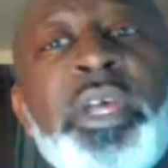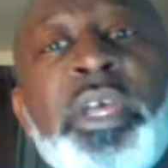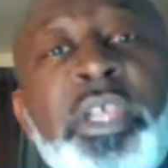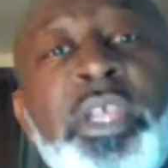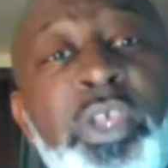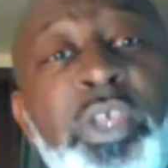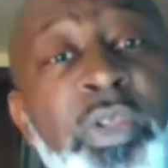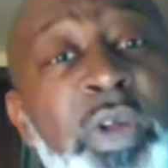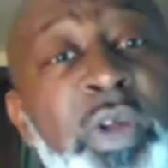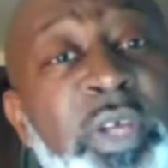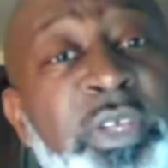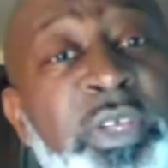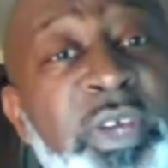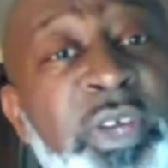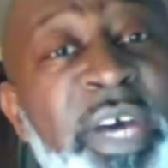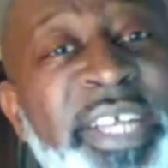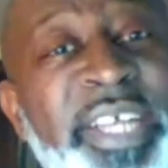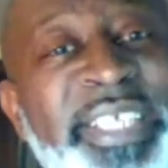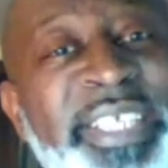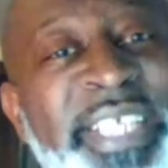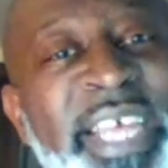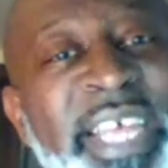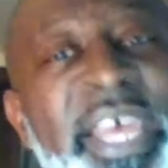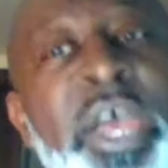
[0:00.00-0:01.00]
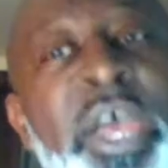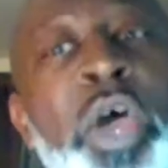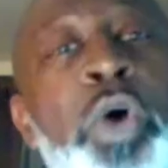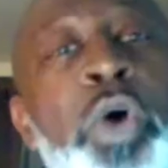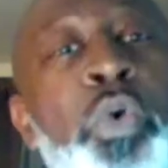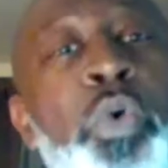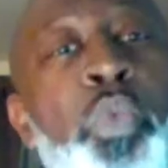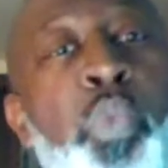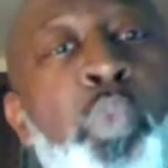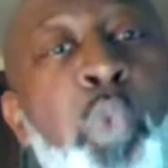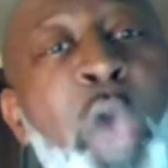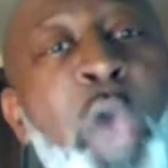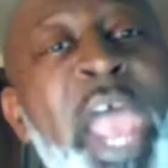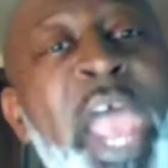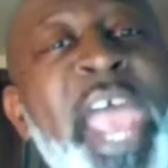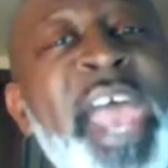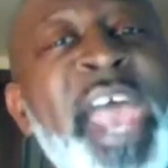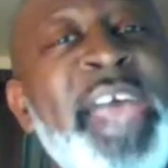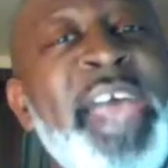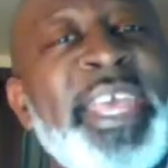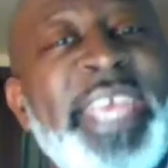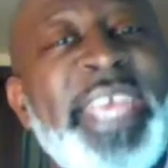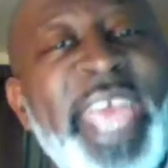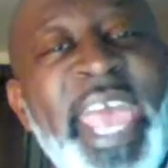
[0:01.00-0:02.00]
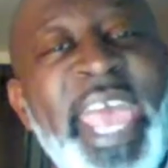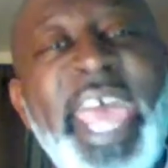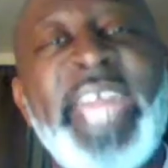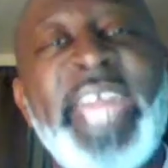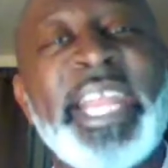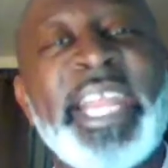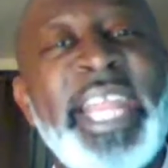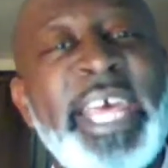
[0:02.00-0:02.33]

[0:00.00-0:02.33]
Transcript: you know what you're gonna say, where he at,